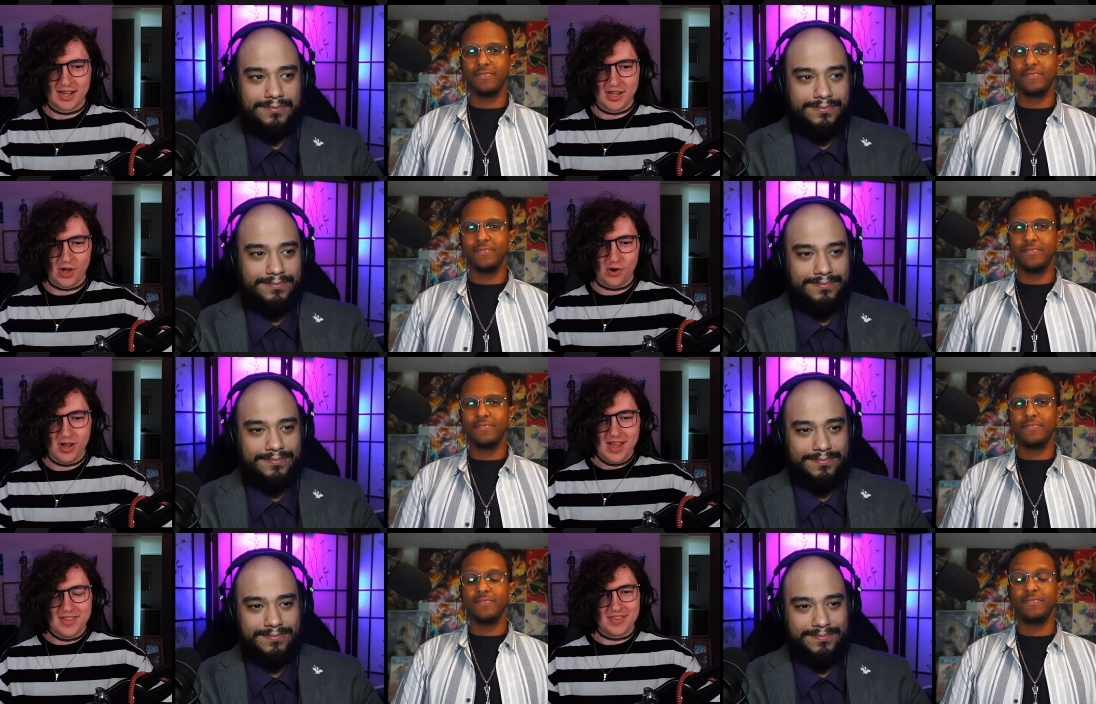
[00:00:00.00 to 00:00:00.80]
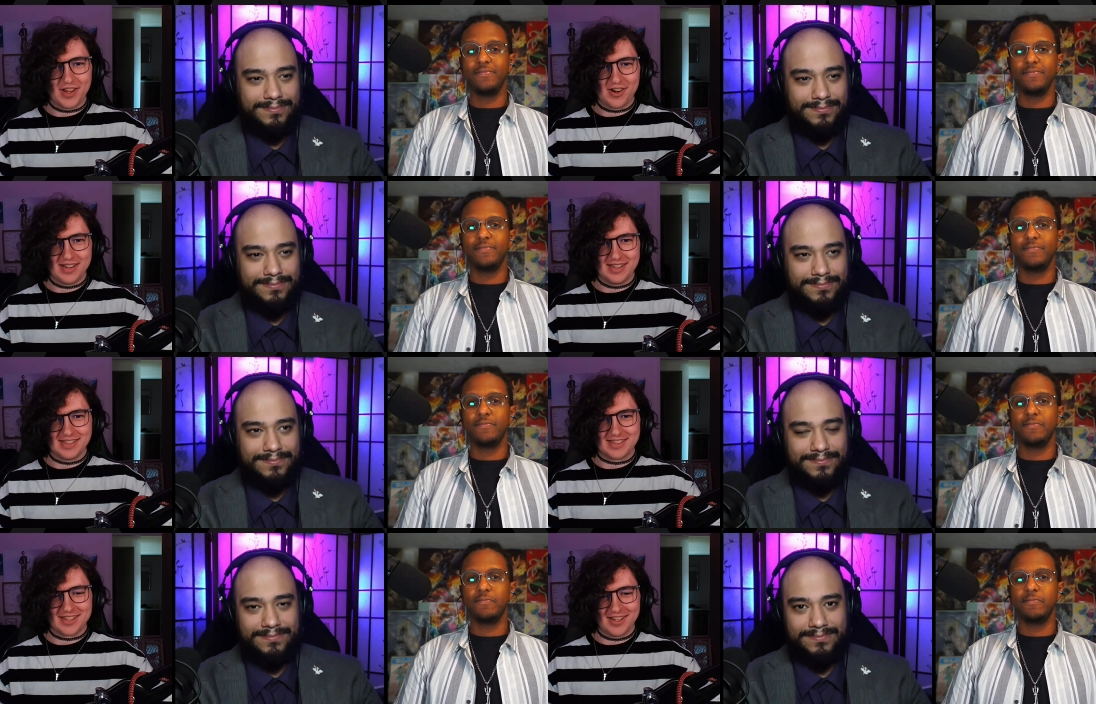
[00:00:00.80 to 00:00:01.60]
Speaker 1: and I know that there
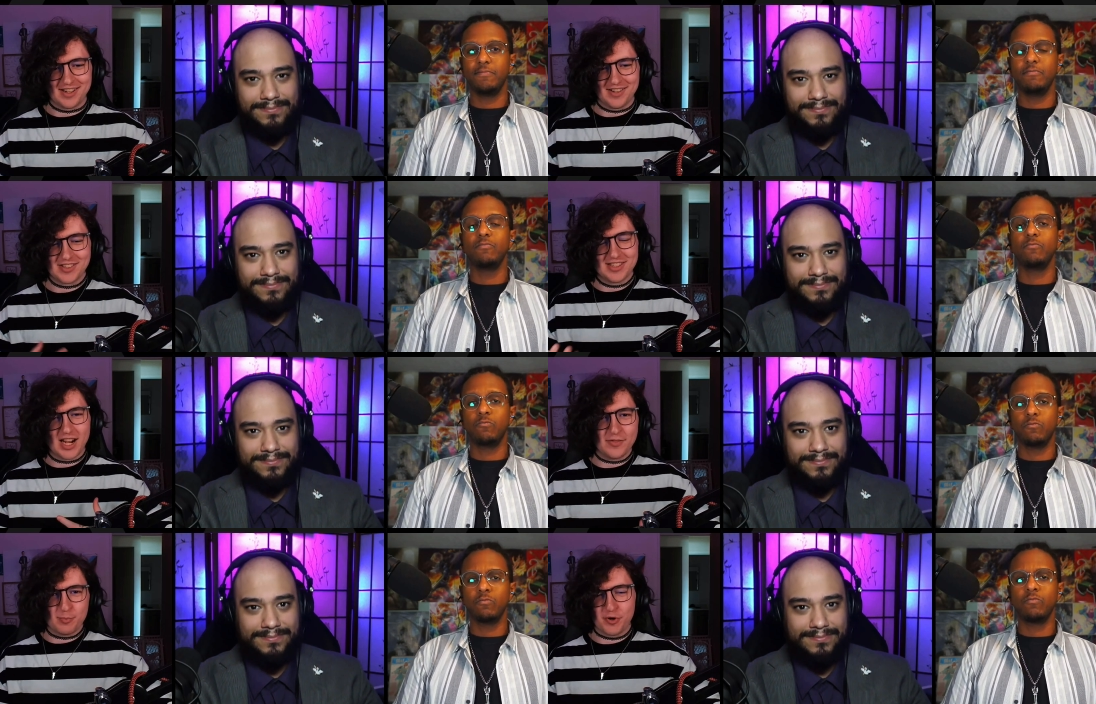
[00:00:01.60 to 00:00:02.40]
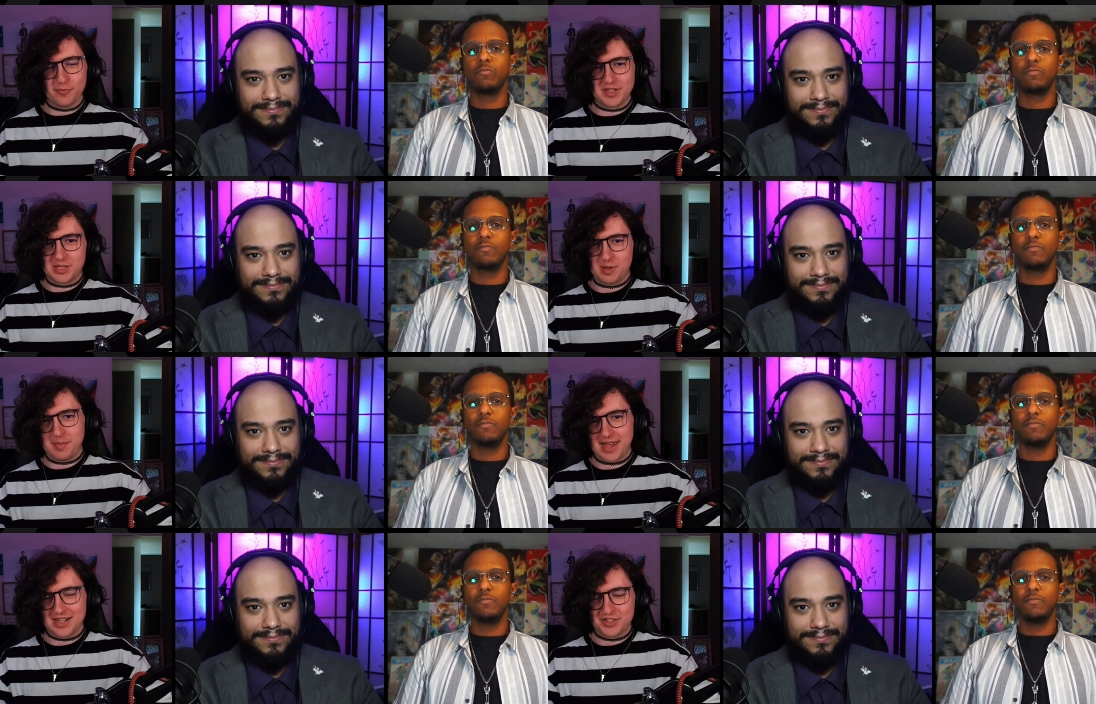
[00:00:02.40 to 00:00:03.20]
is uh, there's a lot of improvement to be
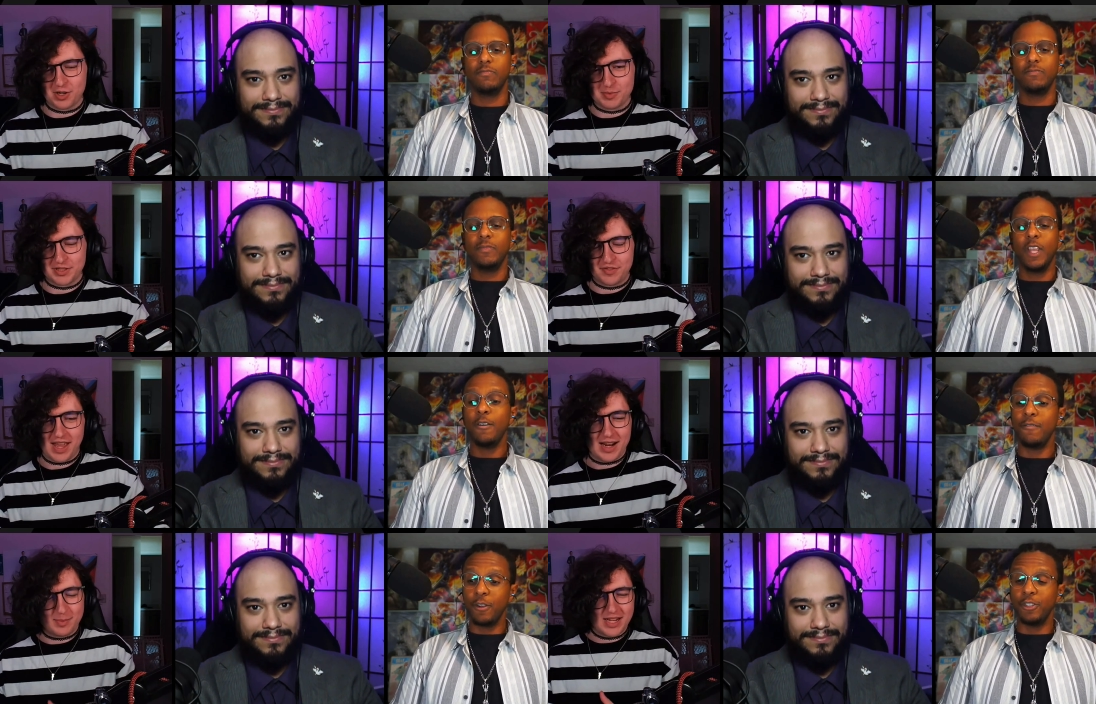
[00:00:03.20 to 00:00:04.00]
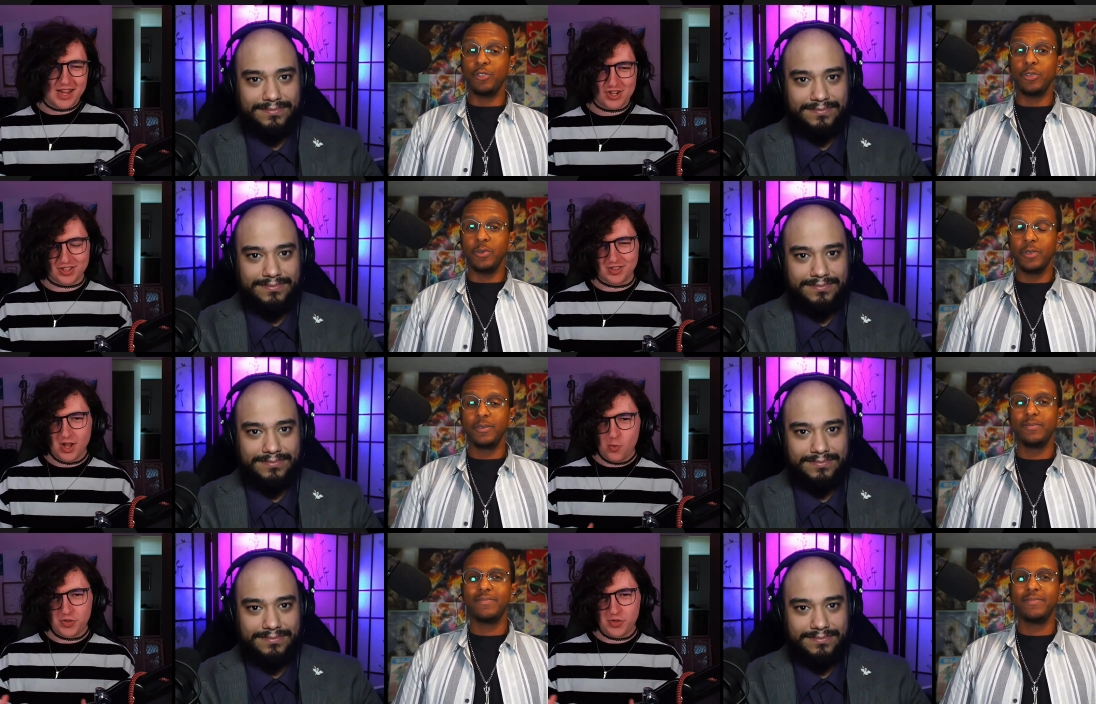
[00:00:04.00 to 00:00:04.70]
made in terms of the Very adaptation true.